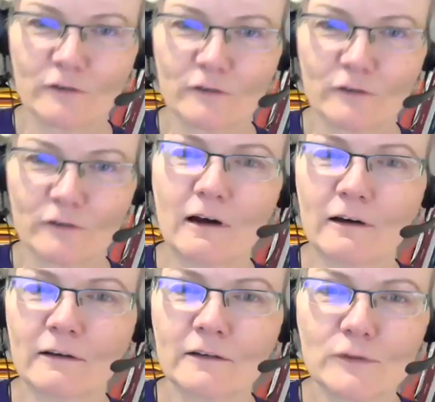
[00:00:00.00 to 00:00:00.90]
if you look
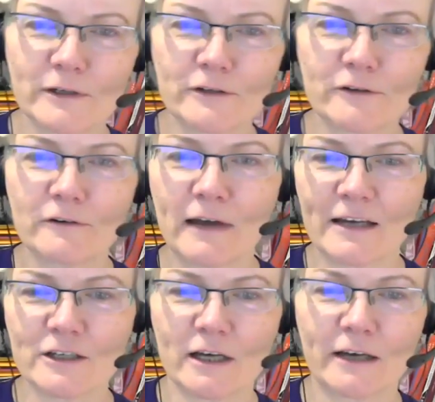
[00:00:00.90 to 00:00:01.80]
on Twitter,
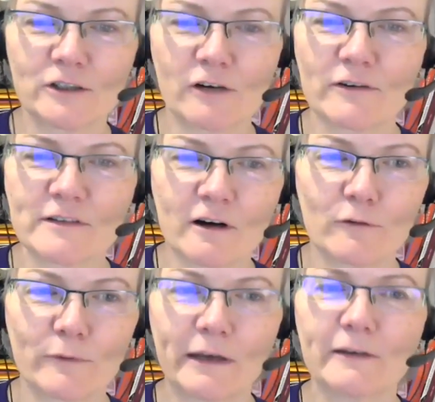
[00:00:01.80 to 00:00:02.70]
hashtag Children's
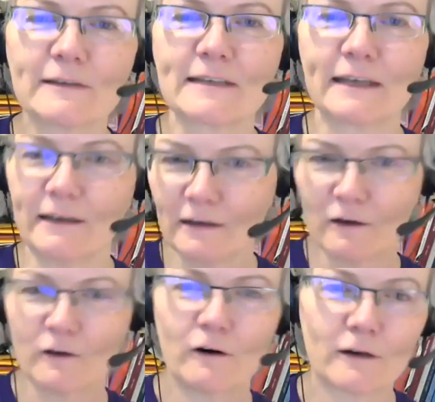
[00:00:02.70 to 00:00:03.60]
Art Week, you'll see
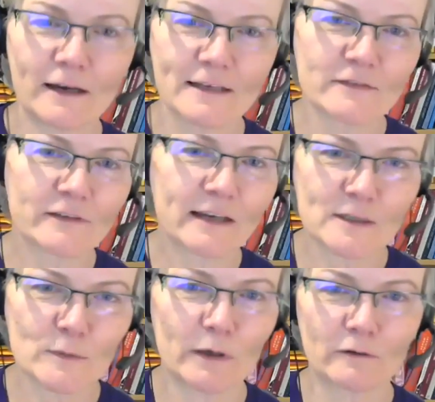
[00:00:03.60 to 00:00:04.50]
all kinds of
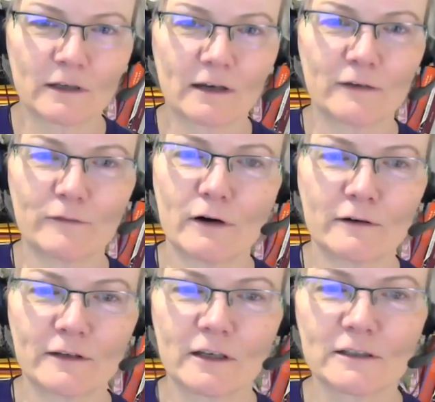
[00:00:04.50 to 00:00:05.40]
things about the kind of
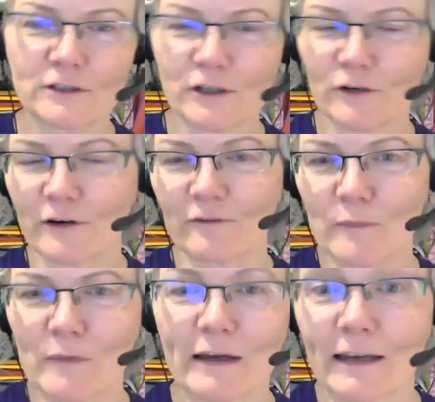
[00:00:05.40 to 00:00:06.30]
art that children have
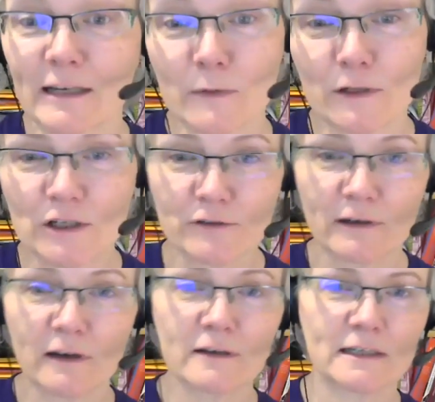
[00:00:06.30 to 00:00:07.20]
been making, especially
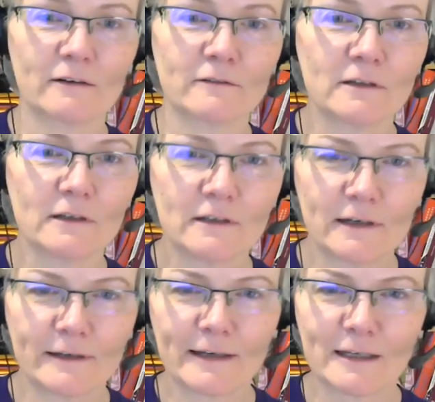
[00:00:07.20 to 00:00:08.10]
during lockdown.
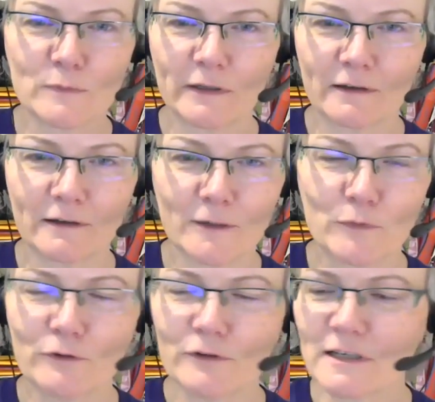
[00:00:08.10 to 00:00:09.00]
I think it's been a
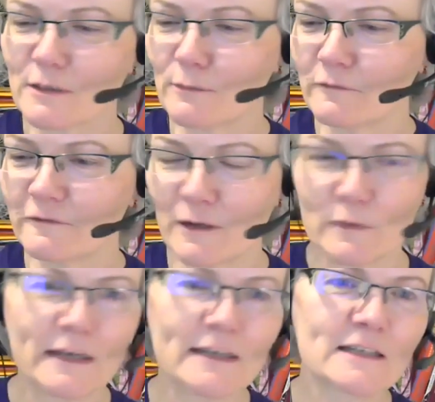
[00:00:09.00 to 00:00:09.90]
boon to some
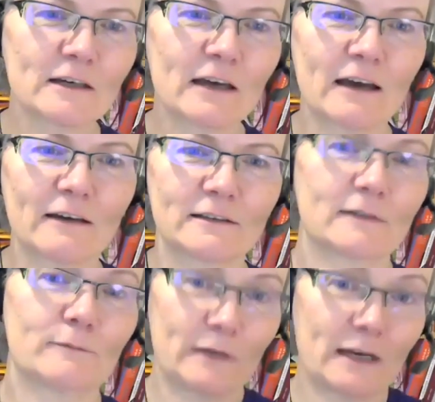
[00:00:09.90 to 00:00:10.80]
families to
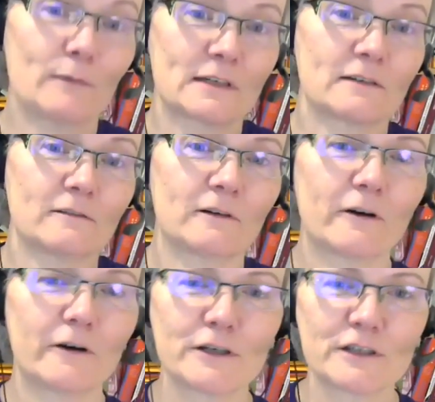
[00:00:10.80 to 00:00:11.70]
be able to
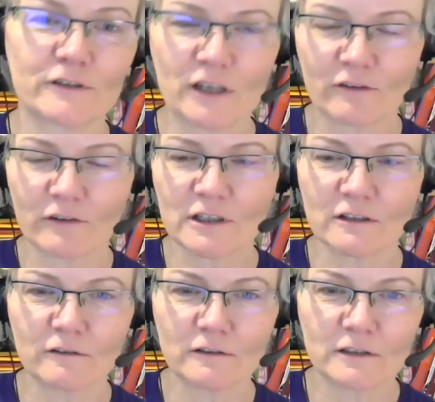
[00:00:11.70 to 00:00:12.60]
encourage their children
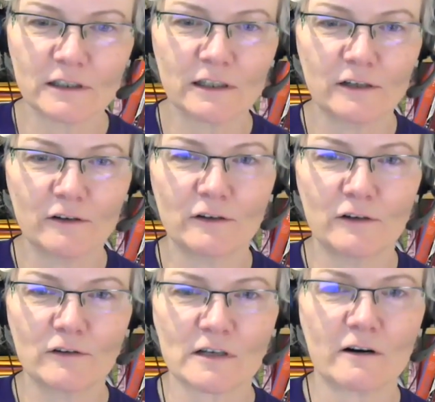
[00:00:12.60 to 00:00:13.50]
to
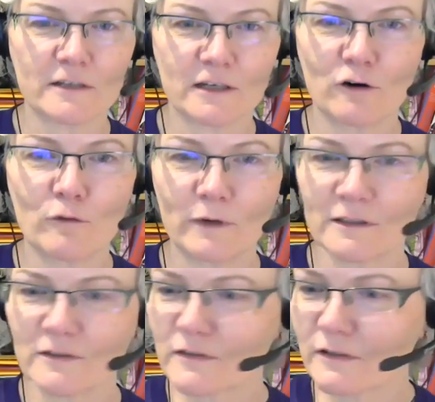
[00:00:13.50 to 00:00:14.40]
use art, and I hope
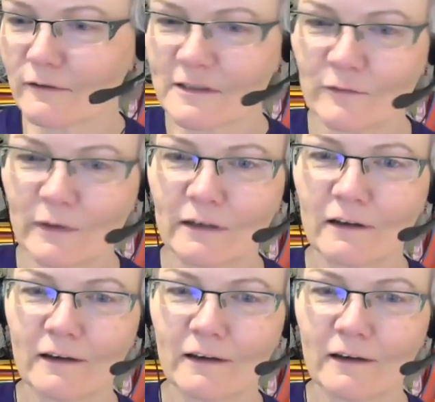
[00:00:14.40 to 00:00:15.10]
lots of schools have been